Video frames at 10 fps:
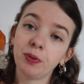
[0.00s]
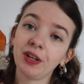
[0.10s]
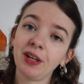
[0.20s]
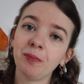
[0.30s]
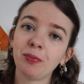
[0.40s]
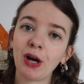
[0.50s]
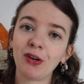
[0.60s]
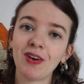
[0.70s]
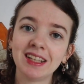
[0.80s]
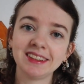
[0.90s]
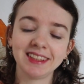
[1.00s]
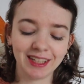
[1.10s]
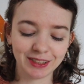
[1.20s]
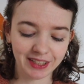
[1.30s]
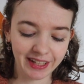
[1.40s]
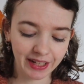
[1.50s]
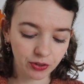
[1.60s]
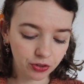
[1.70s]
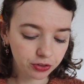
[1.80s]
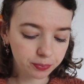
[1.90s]
work in progress is the
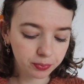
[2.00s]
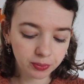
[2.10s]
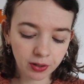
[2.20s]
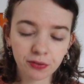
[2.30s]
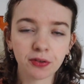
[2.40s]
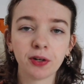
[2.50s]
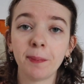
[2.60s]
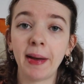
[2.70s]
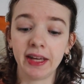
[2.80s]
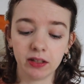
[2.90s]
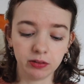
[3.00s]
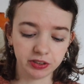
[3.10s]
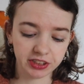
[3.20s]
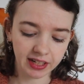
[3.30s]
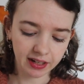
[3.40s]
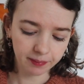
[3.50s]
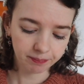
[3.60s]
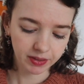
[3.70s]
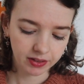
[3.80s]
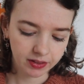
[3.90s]
Earth Pullover by Ozetta.
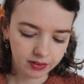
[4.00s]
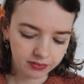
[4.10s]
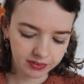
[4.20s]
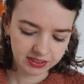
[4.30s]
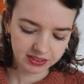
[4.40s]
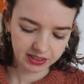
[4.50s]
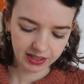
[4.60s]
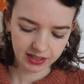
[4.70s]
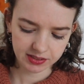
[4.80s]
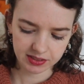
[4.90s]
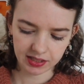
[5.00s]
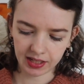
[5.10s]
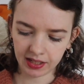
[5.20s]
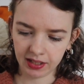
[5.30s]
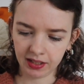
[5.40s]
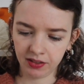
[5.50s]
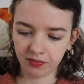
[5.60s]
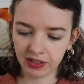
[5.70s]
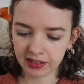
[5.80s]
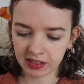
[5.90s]
This is a
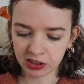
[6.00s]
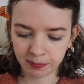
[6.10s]
really nice